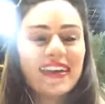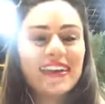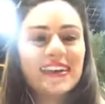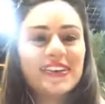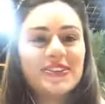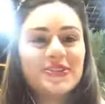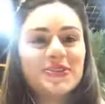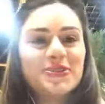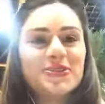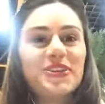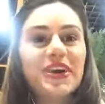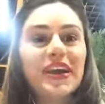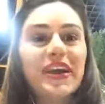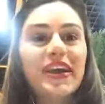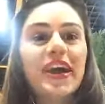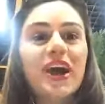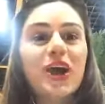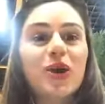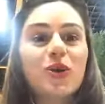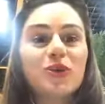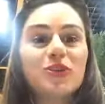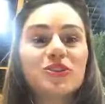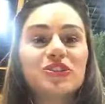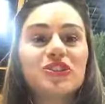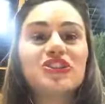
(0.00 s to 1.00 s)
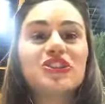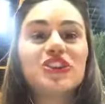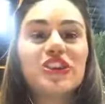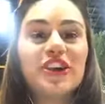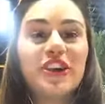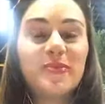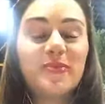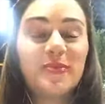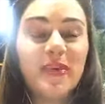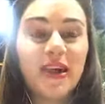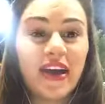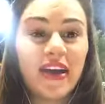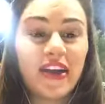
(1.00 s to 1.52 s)
Today I will
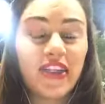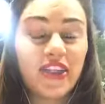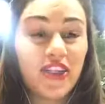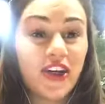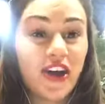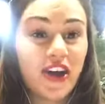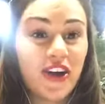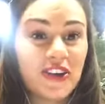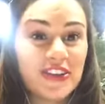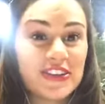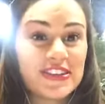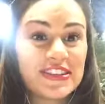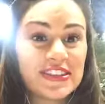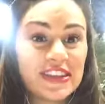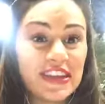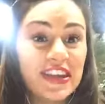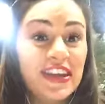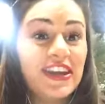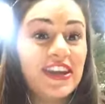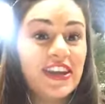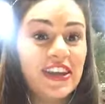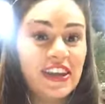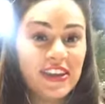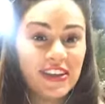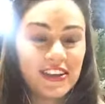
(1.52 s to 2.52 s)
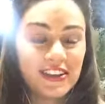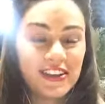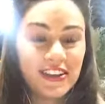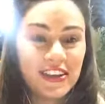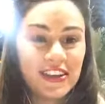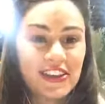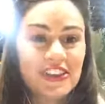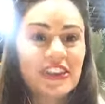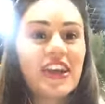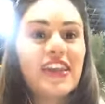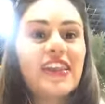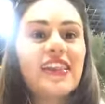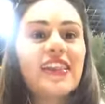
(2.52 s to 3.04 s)
share my thoughts in
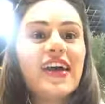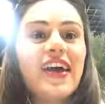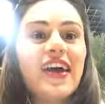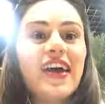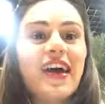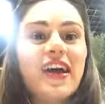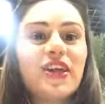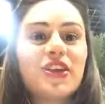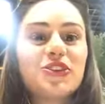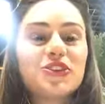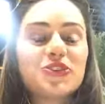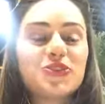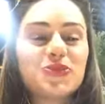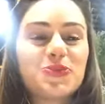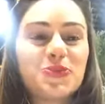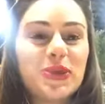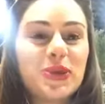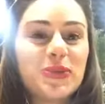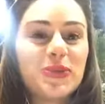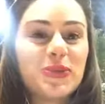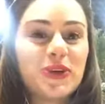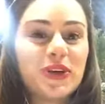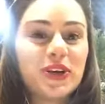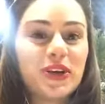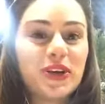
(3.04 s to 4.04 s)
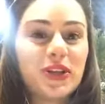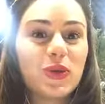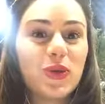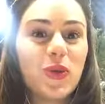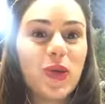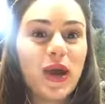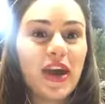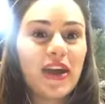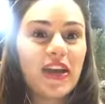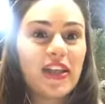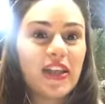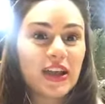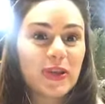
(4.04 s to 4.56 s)
English. A lot of people,
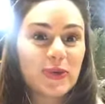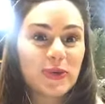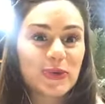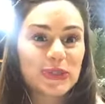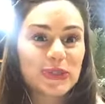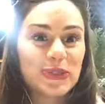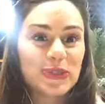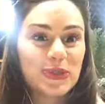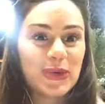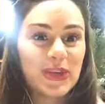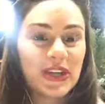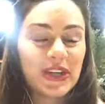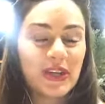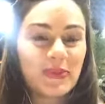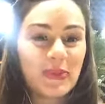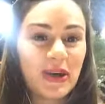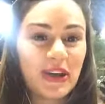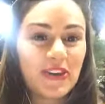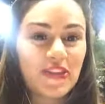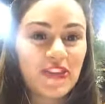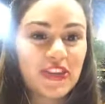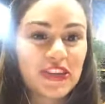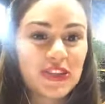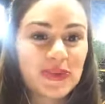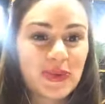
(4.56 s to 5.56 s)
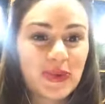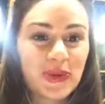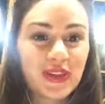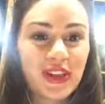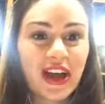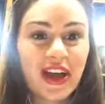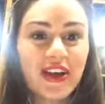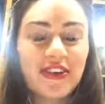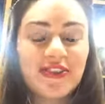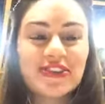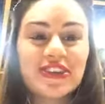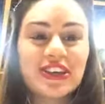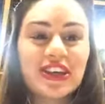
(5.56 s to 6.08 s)
while I was doing my Facebook
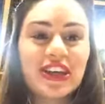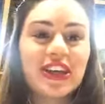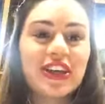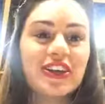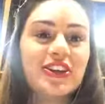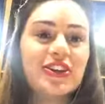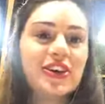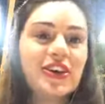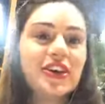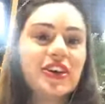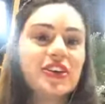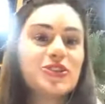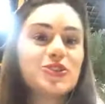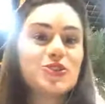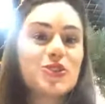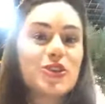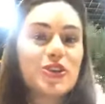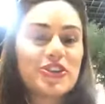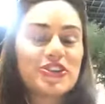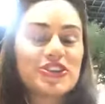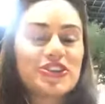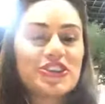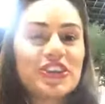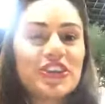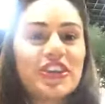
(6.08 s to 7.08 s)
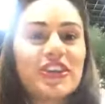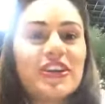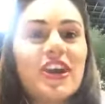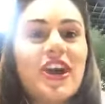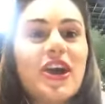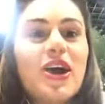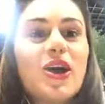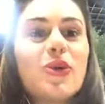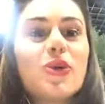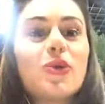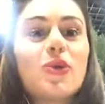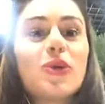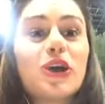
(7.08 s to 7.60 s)
Lives in Georgian,
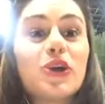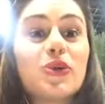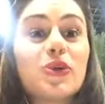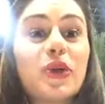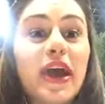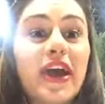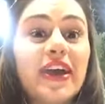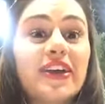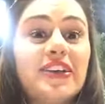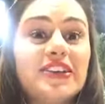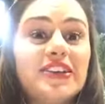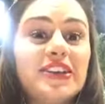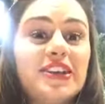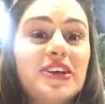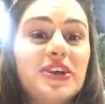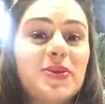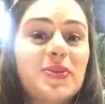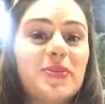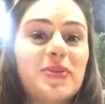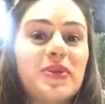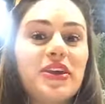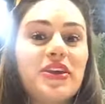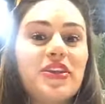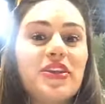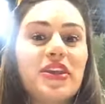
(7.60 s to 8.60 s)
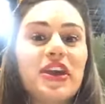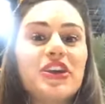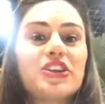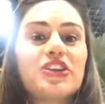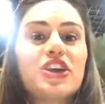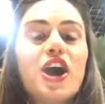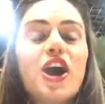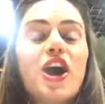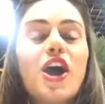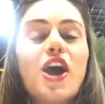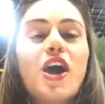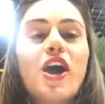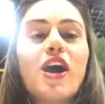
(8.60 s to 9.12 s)
were writing me that
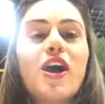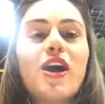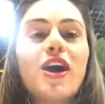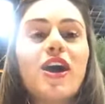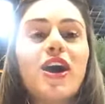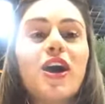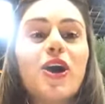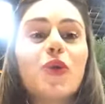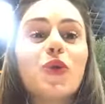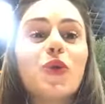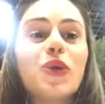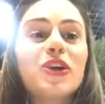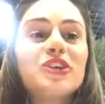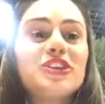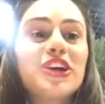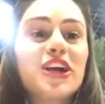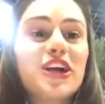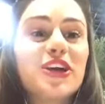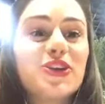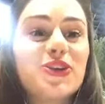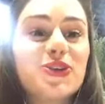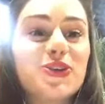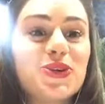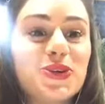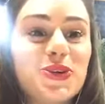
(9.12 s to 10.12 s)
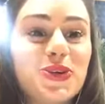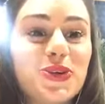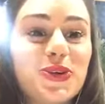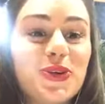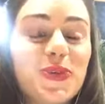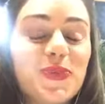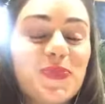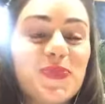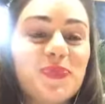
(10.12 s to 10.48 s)
what are you